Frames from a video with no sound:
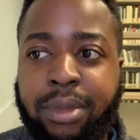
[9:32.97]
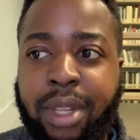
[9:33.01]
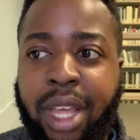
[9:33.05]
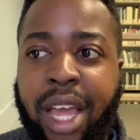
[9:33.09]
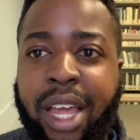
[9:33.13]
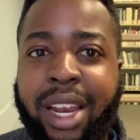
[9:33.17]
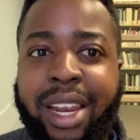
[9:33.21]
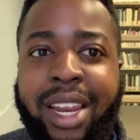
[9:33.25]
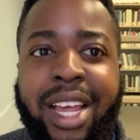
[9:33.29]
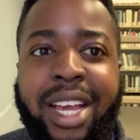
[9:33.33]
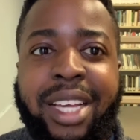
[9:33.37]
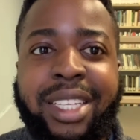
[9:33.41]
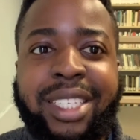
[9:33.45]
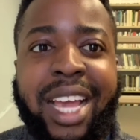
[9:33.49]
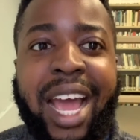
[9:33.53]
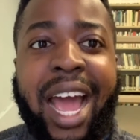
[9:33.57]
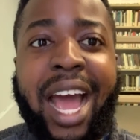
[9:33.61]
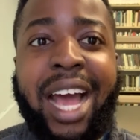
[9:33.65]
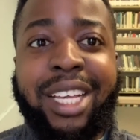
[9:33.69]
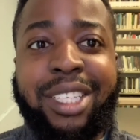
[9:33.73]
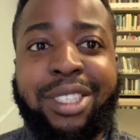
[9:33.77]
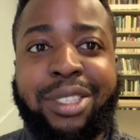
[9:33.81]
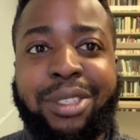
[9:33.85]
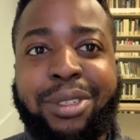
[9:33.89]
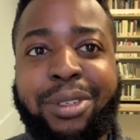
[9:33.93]
and less
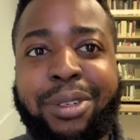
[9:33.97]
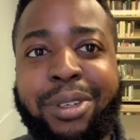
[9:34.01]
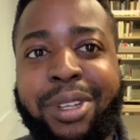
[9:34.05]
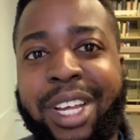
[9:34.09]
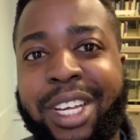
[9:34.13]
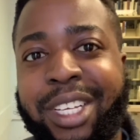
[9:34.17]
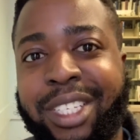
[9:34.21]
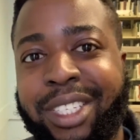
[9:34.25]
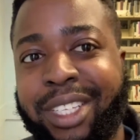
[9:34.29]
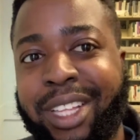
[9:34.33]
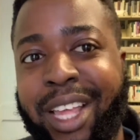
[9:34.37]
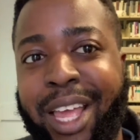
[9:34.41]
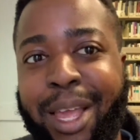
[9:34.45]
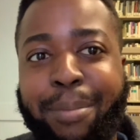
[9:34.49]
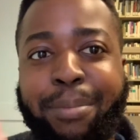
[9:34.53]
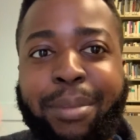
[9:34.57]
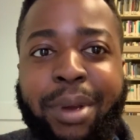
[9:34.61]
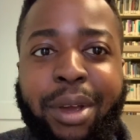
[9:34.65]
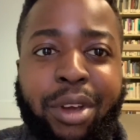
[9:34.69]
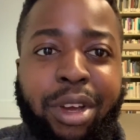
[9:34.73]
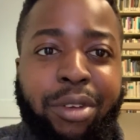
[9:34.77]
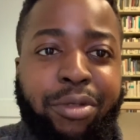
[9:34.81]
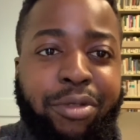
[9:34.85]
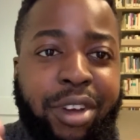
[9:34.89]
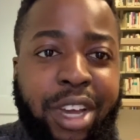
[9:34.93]
hassle, less like
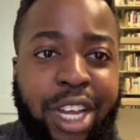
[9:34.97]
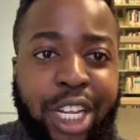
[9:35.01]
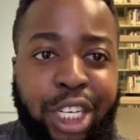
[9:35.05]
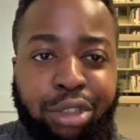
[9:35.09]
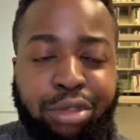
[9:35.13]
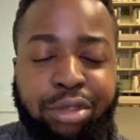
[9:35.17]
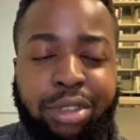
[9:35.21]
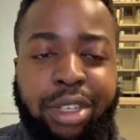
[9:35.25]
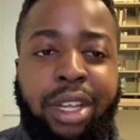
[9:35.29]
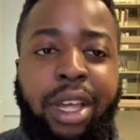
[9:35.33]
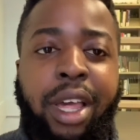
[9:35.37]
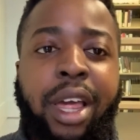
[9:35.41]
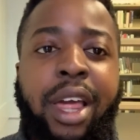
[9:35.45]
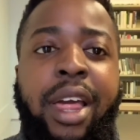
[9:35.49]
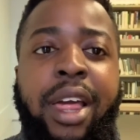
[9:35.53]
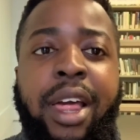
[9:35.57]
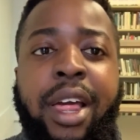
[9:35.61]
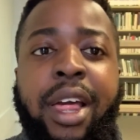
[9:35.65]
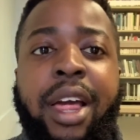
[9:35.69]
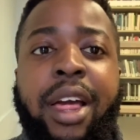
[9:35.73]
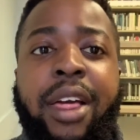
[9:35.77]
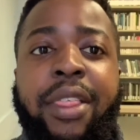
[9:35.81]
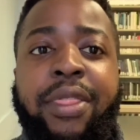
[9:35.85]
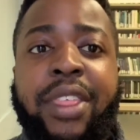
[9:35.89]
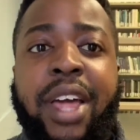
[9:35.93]
barrier for entry
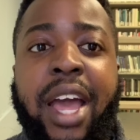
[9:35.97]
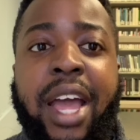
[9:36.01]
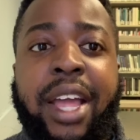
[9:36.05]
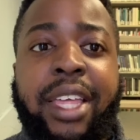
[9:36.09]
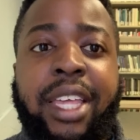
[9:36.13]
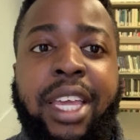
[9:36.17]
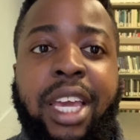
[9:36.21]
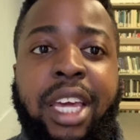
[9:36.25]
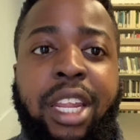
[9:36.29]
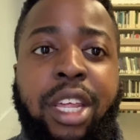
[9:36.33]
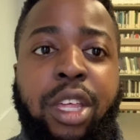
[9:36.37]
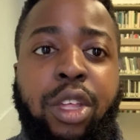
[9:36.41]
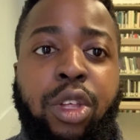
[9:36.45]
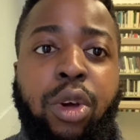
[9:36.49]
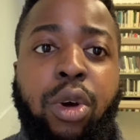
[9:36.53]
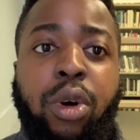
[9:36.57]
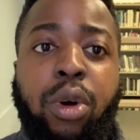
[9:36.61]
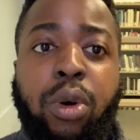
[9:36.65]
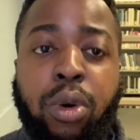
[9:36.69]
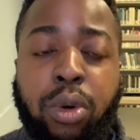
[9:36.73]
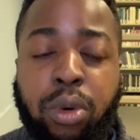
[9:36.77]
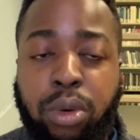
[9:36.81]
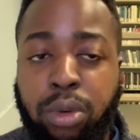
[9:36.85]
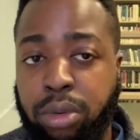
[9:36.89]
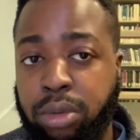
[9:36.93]
than getting your
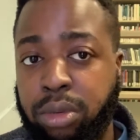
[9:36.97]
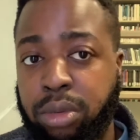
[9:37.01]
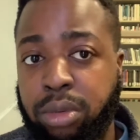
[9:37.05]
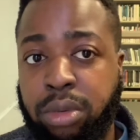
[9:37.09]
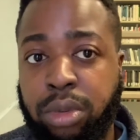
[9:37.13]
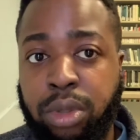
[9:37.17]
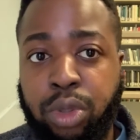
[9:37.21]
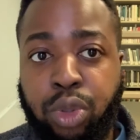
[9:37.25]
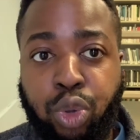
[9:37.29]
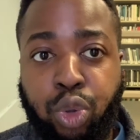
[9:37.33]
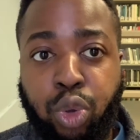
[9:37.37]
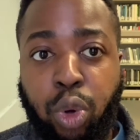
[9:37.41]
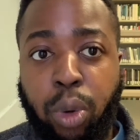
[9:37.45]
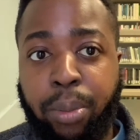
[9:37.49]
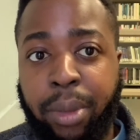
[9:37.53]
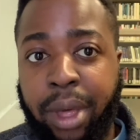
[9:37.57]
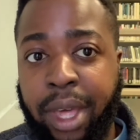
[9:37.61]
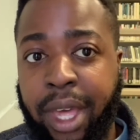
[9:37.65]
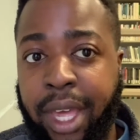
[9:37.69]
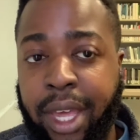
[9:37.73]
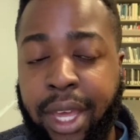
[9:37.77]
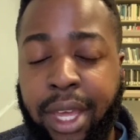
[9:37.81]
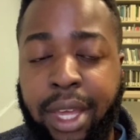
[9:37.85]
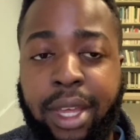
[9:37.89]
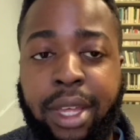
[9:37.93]
own
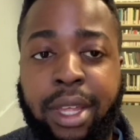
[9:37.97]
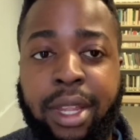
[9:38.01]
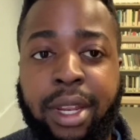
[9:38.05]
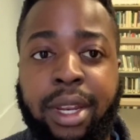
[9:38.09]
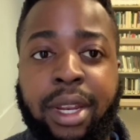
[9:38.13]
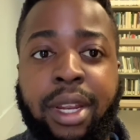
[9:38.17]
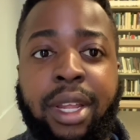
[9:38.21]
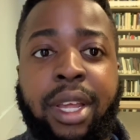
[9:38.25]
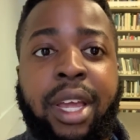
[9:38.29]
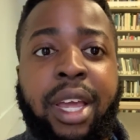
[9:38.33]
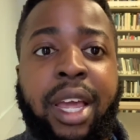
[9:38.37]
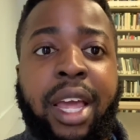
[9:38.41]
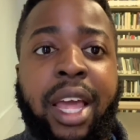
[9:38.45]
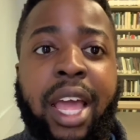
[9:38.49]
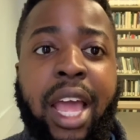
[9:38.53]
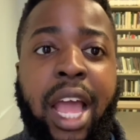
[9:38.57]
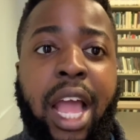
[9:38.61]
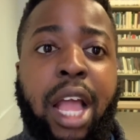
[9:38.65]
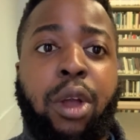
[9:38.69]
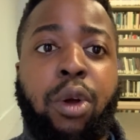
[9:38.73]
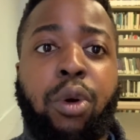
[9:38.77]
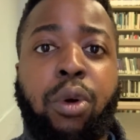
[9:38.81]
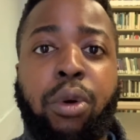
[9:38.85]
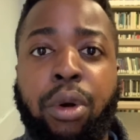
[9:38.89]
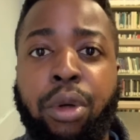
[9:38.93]
domain
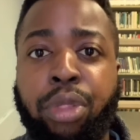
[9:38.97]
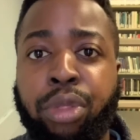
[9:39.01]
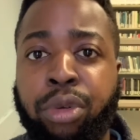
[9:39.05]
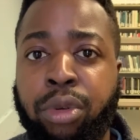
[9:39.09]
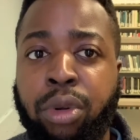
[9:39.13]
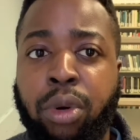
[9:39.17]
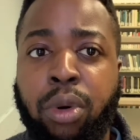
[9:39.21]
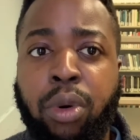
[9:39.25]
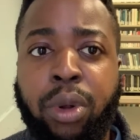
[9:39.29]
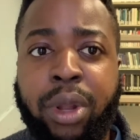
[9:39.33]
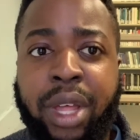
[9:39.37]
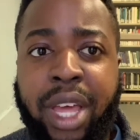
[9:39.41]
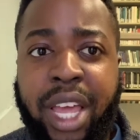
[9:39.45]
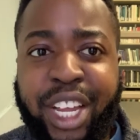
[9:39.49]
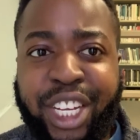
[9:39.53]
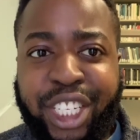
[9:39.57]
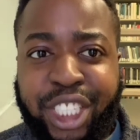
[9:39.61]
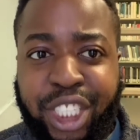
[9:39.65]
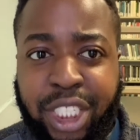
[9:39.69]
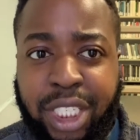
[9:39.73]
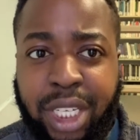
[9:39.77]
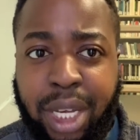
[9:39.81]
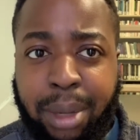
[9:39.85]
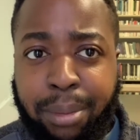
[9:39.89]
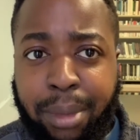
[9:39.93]
and going through the whole
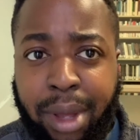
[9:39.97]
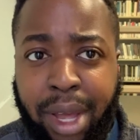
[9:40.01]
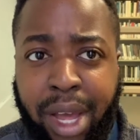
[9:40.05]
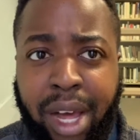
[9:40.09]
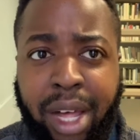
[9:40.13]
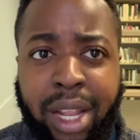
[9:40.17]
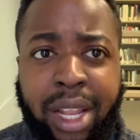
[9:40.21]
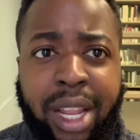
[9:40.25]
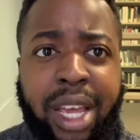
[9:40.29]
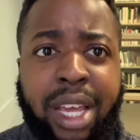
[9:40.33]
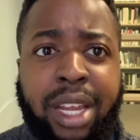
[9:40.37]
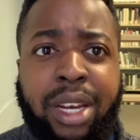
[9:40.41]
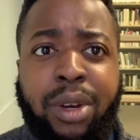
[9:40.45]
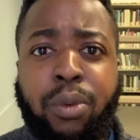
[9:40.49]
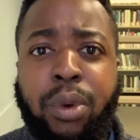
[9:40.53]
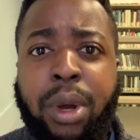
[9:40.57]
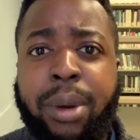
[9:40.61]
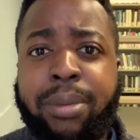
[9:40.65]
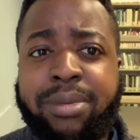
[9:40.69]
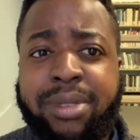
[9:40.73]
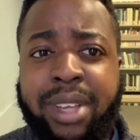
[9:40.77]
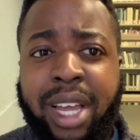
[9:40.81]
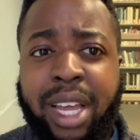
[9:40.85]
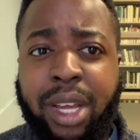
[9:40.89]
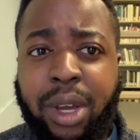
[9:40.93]
HTML and
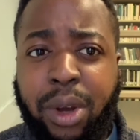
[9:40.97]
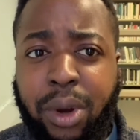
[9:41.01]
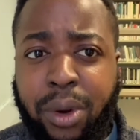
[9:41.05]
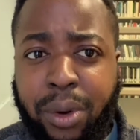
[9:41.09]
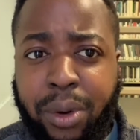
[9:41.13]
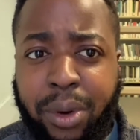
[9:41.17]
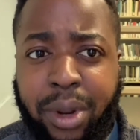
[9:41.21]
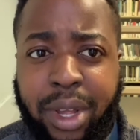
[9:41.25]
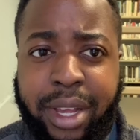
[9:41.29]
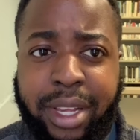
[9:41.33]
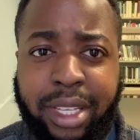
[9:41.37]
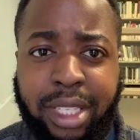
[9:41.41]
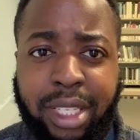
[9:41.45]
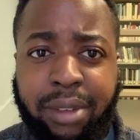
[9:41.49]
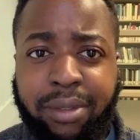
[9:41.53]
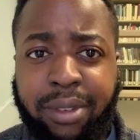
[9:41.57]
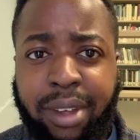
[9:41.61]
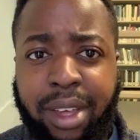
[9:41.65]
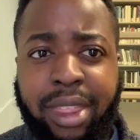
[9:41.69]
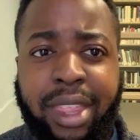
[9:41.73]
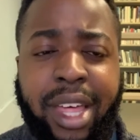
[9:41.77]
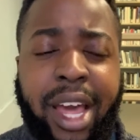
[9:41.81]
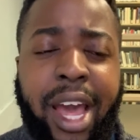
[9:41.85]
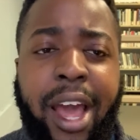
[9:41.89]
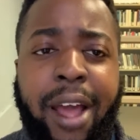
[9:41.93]
website coding and stuff
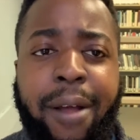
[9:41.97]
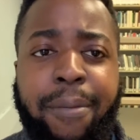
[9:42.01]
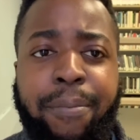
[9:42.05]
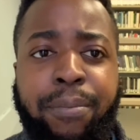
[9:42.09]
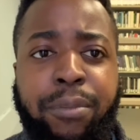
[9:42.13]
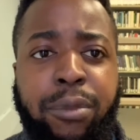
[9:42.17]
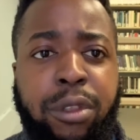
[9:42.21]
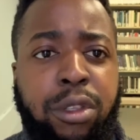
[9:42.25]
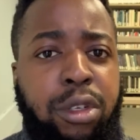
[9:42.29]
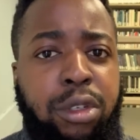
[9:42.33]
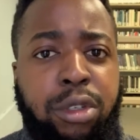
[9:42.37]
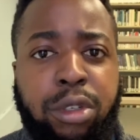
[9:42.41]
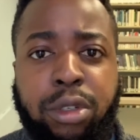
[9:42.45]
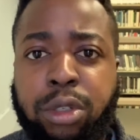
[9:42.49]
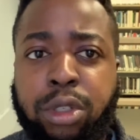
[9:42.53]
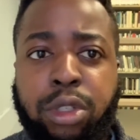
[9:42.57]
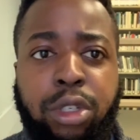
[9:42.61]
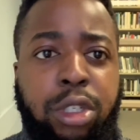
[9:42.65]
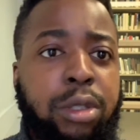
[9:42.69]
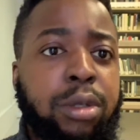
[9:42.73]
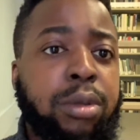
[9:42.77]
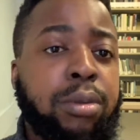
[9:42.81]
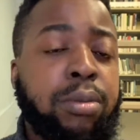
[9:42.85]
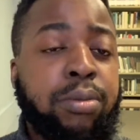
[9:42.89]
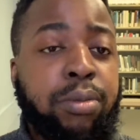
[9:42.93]
like that. So
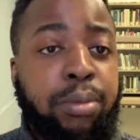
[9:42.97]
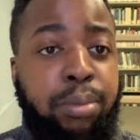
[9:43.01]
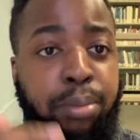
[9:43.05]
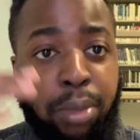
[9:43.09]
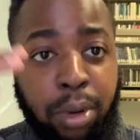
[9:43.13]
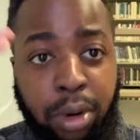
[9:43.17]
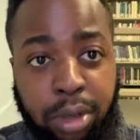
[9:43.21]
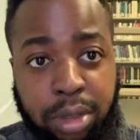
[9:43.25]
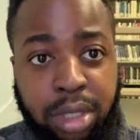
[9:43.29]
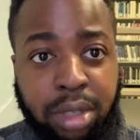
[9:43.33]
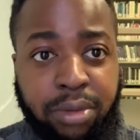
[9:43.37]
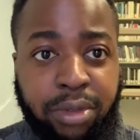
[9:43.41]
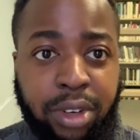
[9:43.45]
just post a